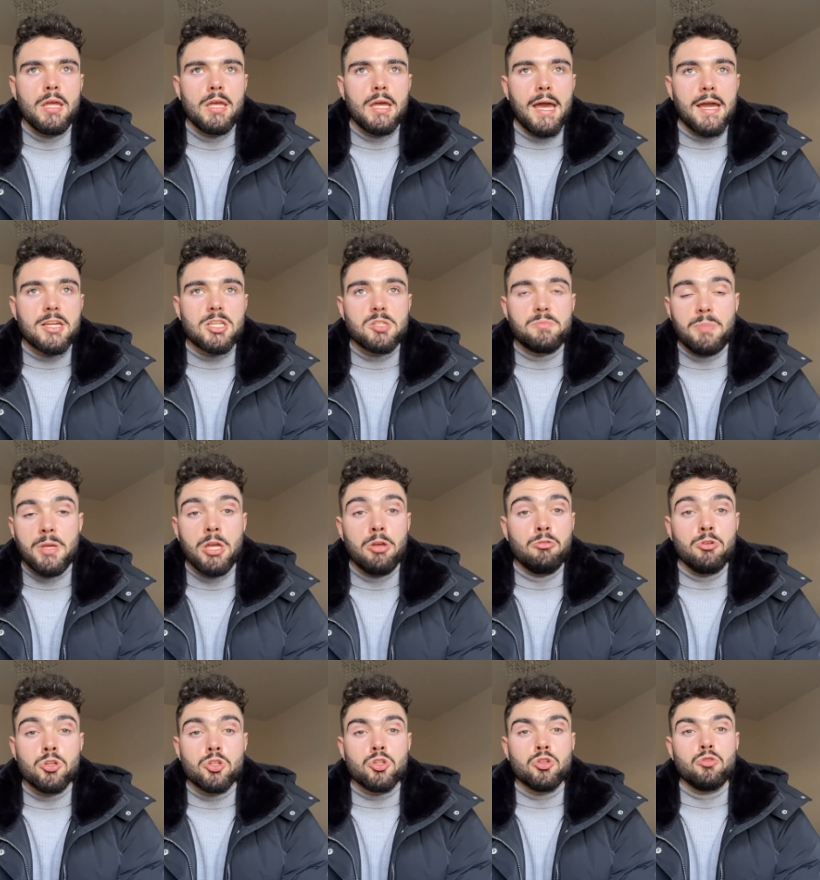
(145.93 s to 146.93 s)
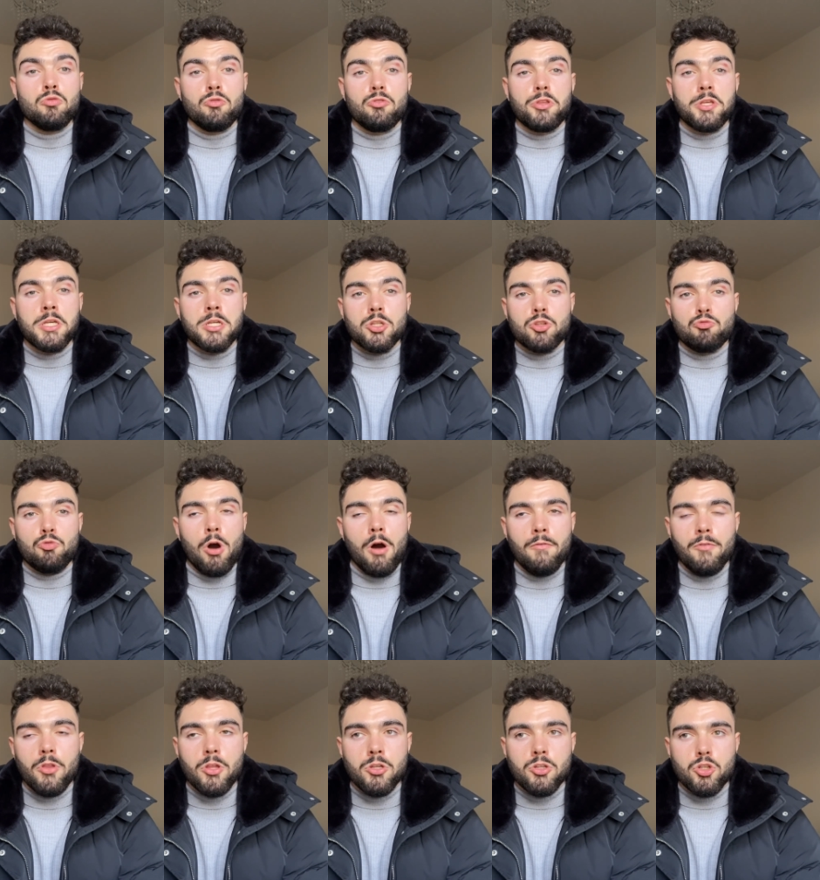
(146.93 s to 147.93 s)
experience new things
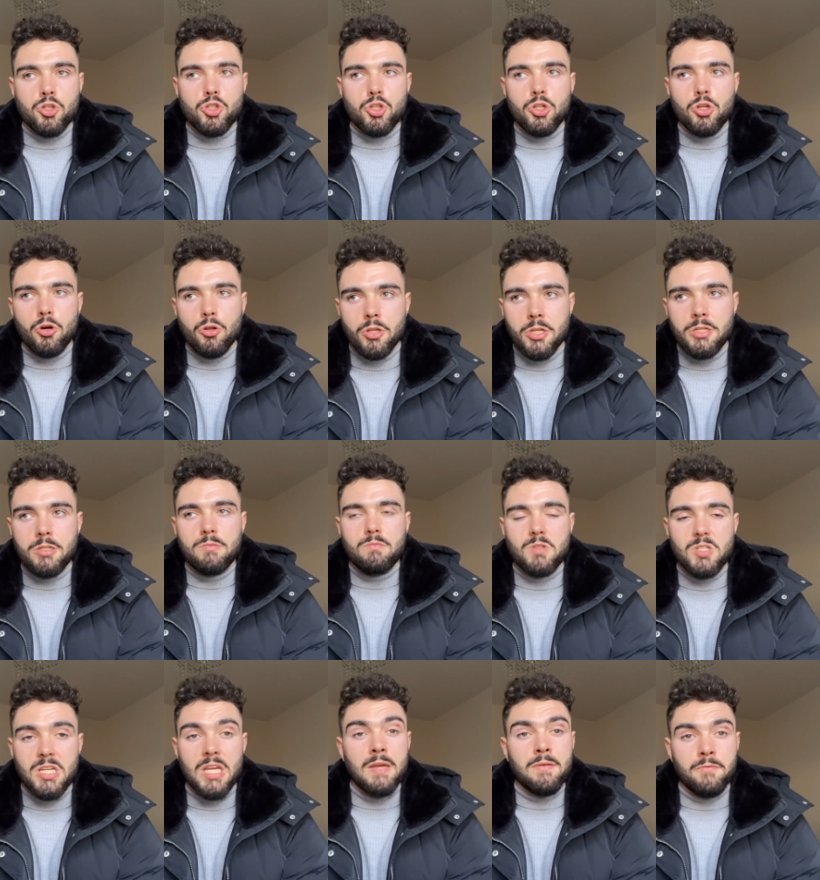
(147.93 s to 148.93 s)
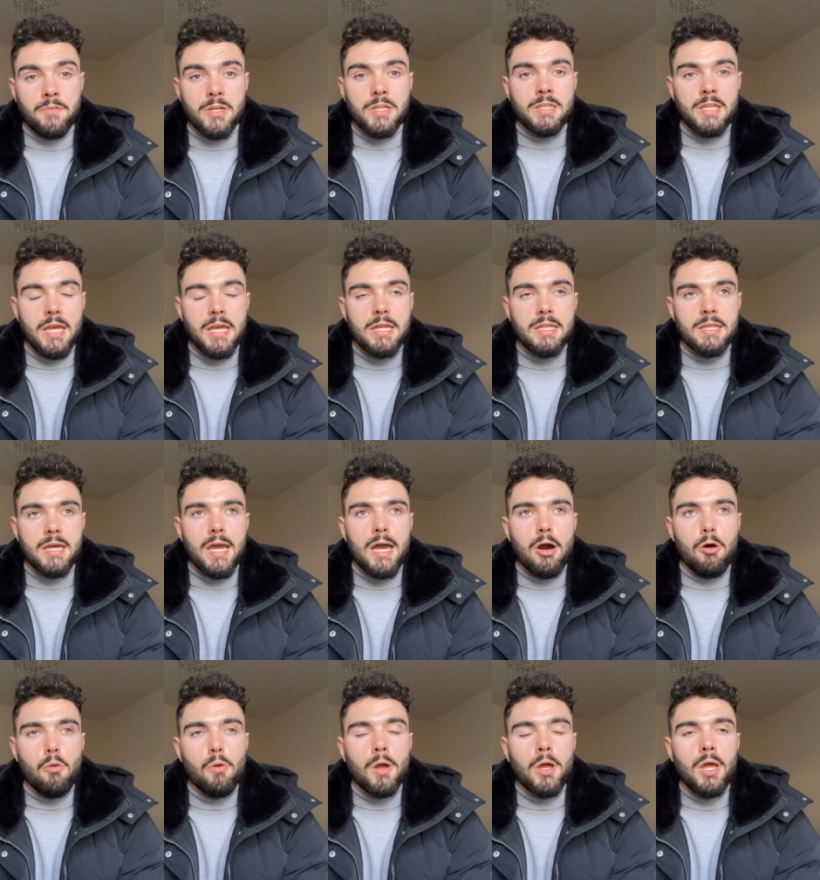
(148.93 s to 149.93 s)
rather than just, you know, the same thing day in, day
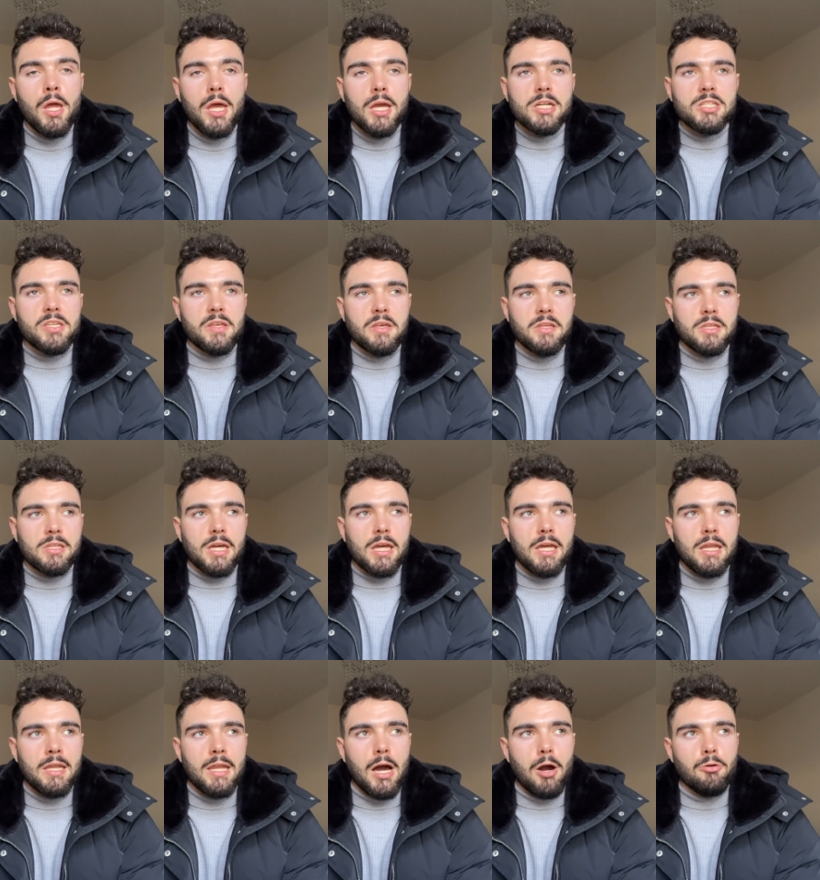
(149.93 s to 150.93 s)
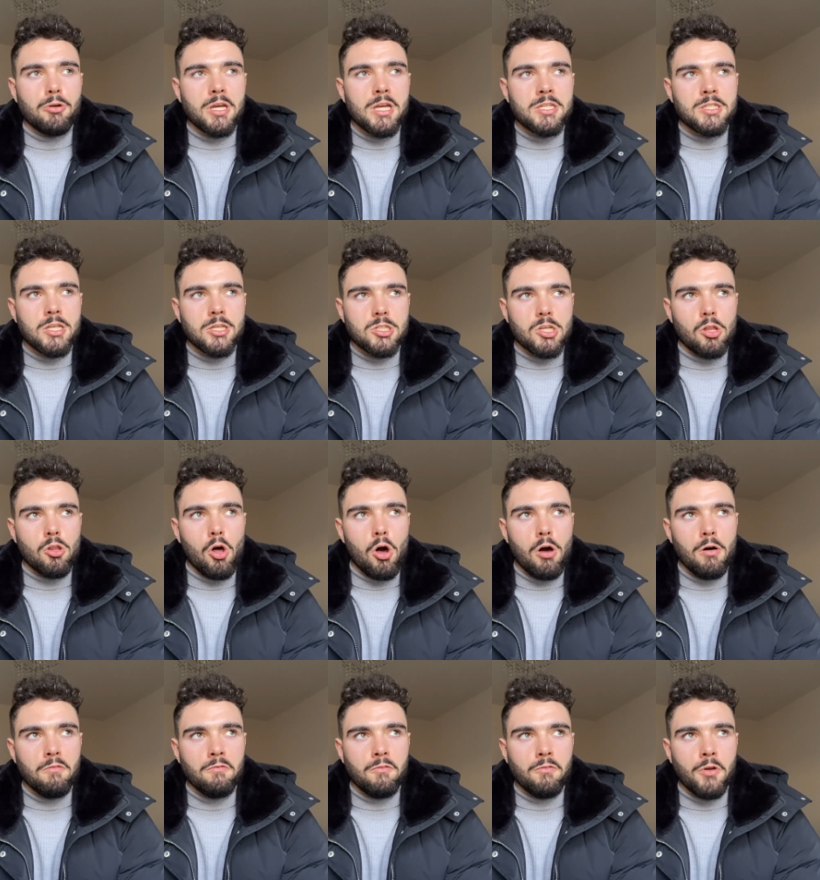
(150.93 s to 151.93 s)
out. Because I think nowadays there's a
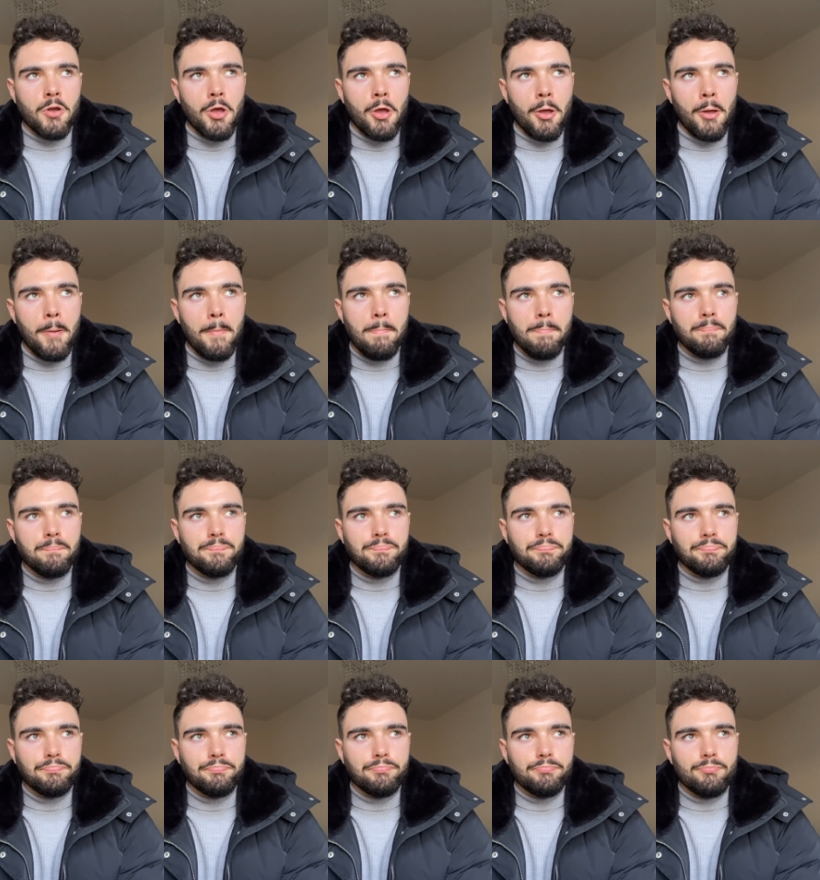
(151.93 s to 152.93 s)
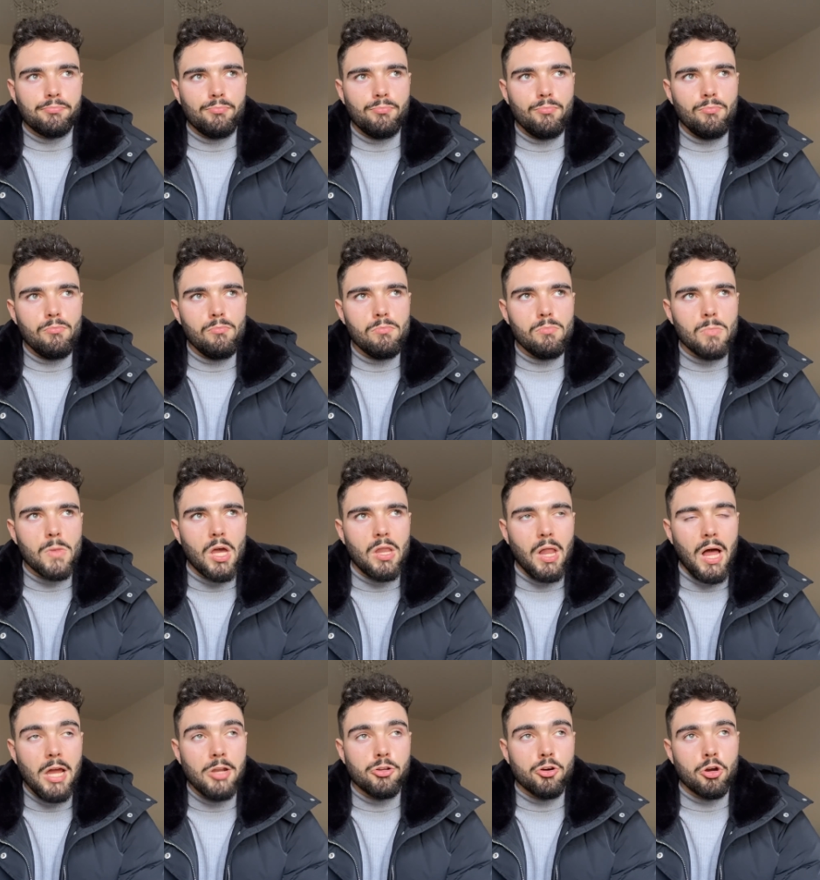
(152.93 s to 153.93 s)
lot of, um,
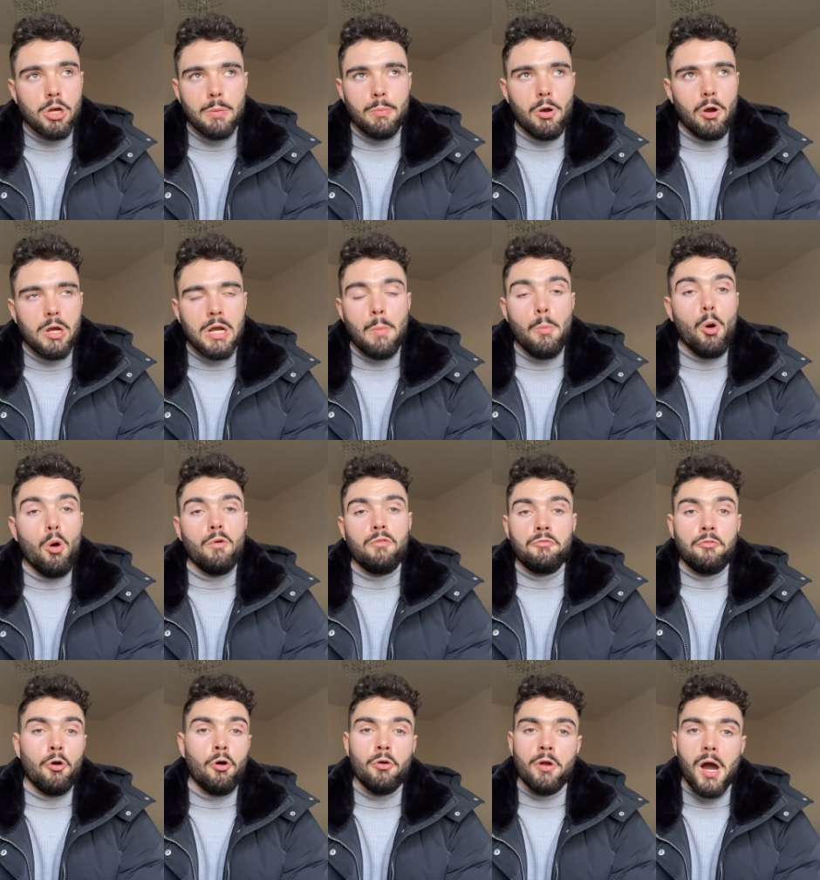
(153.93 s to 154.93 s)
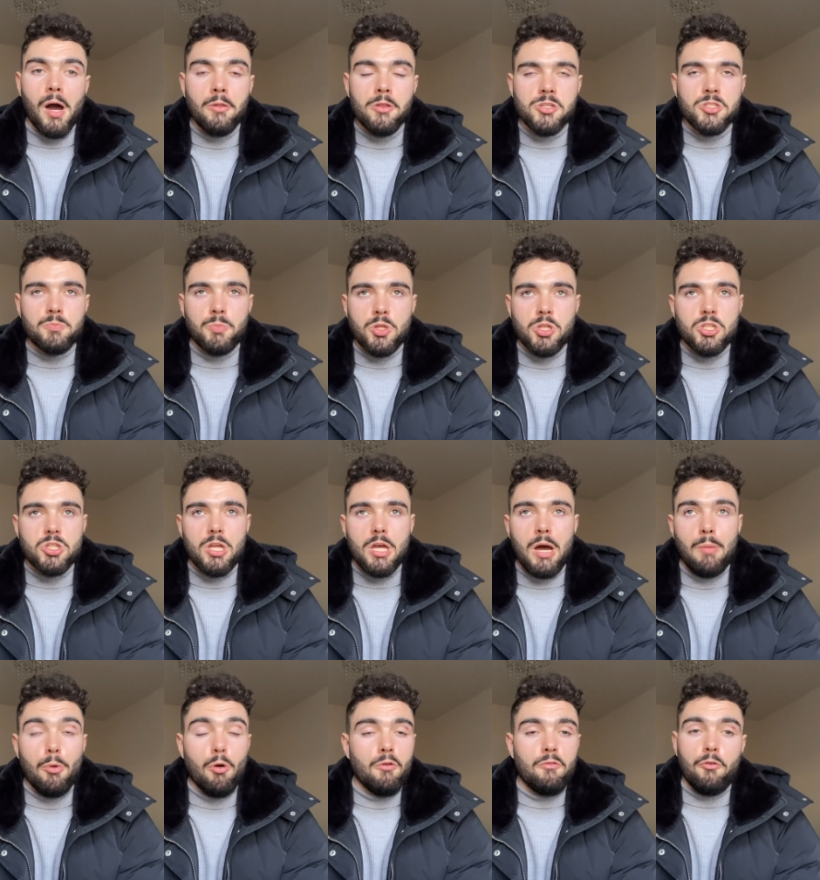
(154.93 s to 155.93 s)
like, don't get me wrong, I'm all for it, there's, but there's,
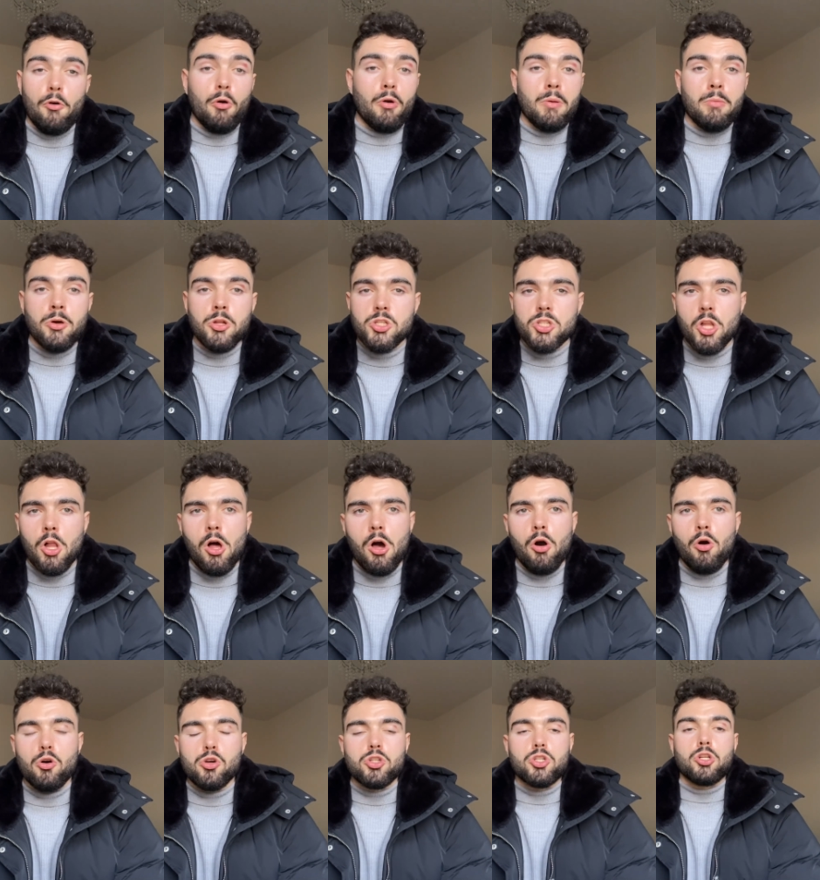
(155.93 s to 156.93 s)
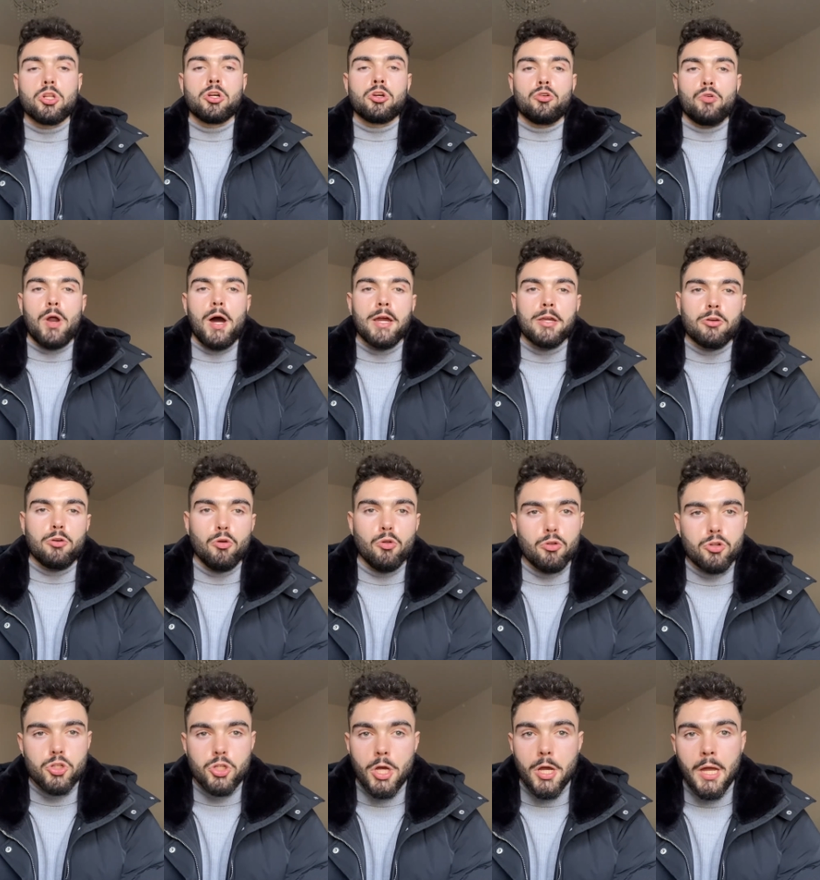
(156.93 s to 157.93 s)
I'm all for it, but there's a lot of hustle and grind
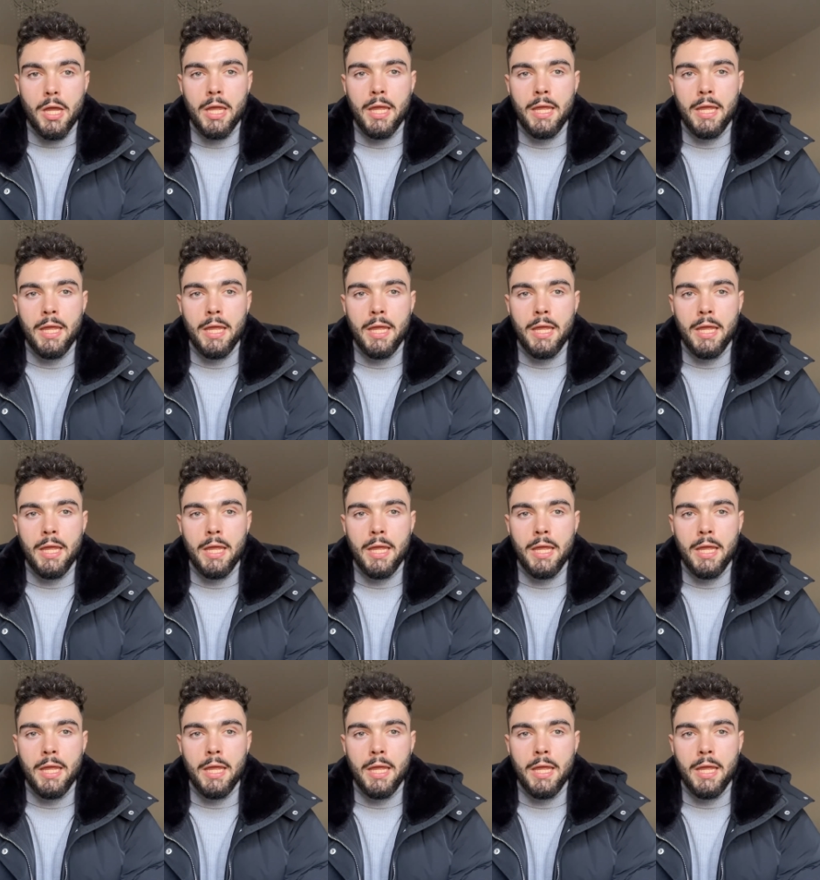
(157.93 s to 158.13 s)
culture,